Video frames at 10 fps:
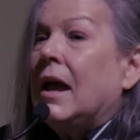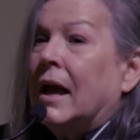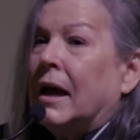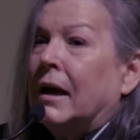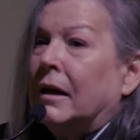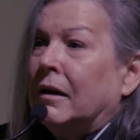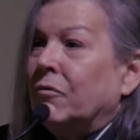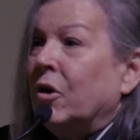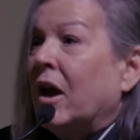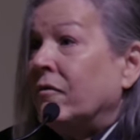And
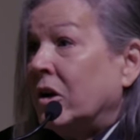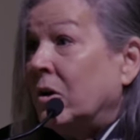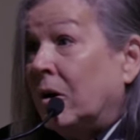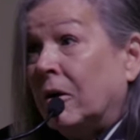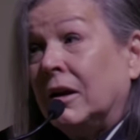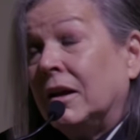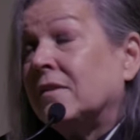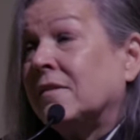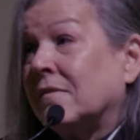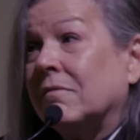if you haven't heard it,
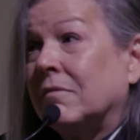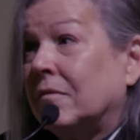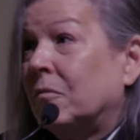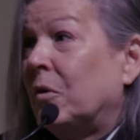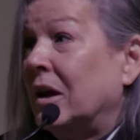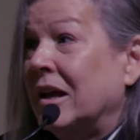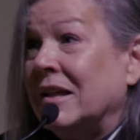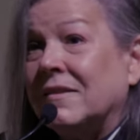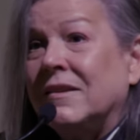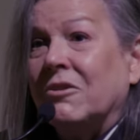it's really,
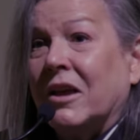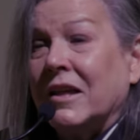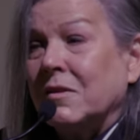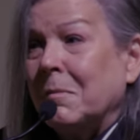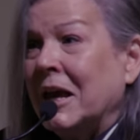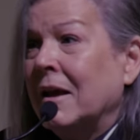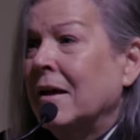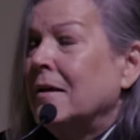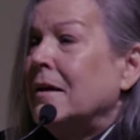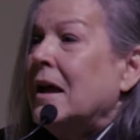it still gets me.
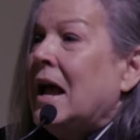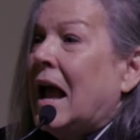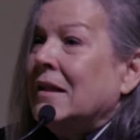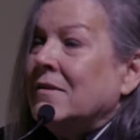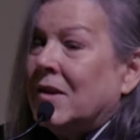And